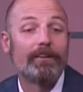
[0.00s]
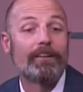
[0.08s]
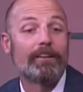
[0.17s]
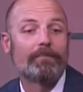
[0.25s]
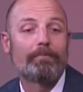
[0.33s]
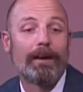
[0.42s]

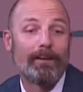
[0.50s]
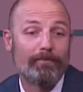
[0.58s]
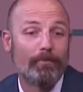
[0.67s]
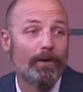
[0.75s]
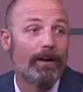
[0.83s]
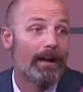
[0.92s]
It's about
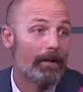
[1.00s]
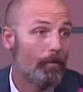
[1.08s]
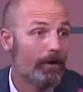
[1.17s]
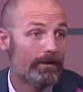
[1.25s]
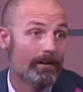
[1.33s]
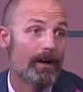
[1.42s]

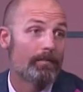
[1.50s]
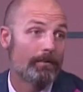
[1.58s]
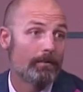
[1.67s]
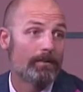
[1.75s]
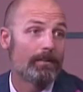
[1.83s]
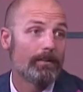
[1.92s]
what time
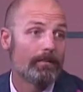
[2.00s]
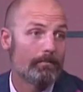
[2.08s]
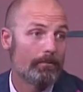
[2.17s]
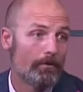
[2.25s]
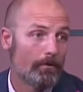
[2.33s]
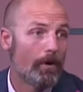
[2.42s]

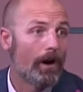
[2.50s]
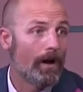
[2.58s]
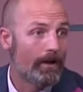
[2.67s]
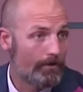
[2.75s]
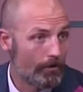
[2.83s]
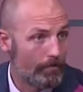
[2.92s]
the
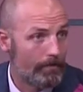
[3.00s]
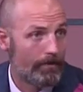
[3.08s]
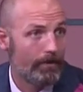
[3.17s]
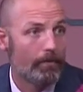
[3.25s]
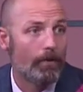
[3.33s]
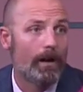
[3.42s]
Y is
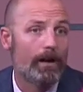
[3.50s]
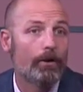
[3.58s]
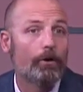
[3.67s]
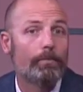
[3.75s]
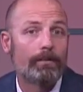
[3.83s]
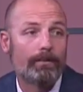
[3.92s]
open. The Y
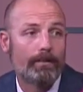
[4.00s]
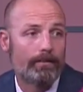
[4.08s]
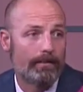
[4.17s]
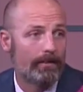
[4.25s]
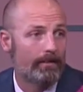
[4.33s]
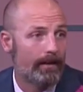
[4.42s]
opens at
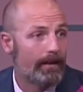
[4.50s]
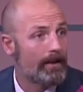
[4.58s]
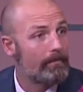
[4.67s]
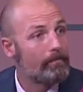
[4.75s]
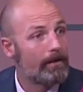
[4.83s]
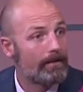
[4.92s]
6
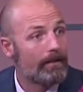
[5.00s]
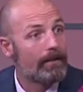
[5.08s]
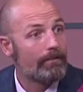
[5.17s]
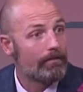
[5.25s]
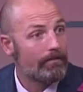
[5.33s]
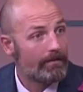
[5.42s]
a.m. Monday
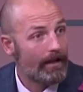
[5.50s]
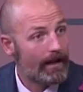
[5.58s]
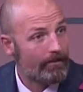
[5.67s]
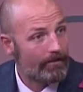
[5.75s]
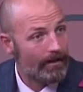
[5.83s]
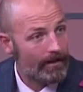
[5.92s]
through
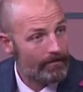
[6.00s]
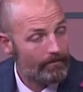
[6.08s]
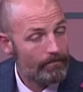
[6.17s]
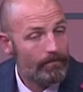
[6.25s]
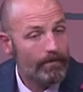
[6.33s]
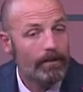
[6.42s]
Saturday,
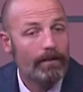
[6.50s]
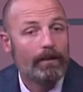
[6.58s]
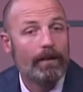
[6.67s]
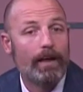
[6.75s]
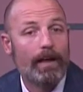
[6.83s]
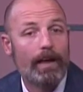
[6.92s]

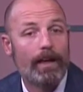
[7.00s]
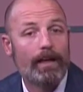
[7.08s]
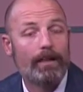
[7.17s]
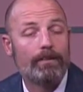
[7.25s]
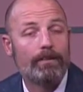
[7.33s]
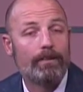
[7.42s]

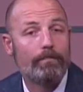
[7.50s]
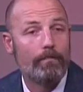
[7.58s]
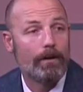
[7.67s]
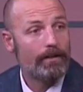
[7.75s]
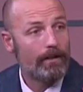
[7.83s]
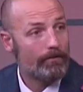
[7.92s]
and
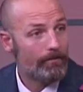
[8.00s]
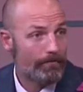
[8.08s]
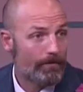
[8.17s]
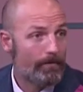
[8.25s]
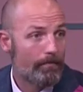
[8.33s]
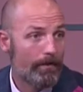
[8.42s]
Monday
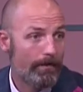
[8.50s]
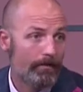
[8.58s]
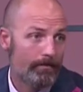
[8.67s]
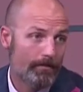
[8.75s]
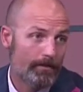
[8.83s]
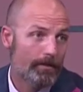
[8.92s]

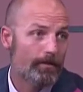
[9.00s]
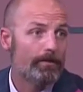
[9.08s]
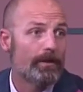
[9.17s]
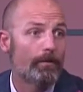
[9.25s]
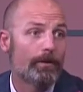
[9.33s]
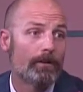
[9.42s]
through
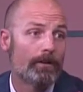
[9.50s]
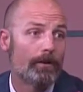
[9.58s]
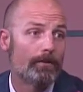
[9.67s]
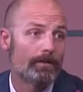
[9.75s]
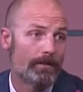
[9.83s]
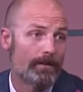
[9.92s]
Thursday we
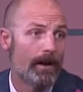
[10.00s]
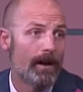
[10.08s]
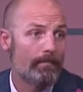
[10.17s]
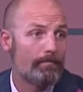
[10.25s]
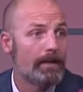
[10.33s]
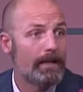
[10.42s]
close at
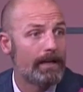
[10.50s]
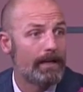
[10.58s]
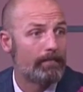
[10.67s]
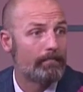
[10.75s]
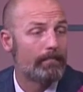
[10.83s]
9 p.m.